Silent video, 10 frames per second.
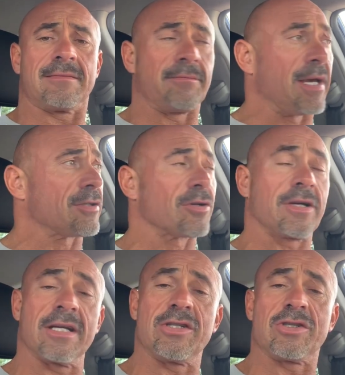make sure
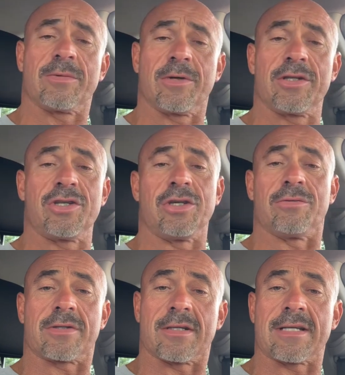you get you some good
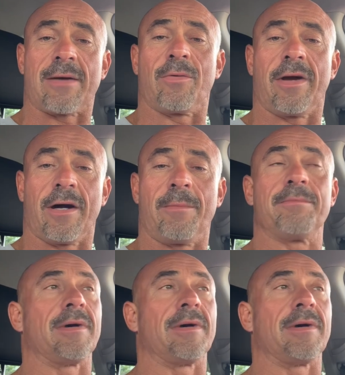shoes, because that will help.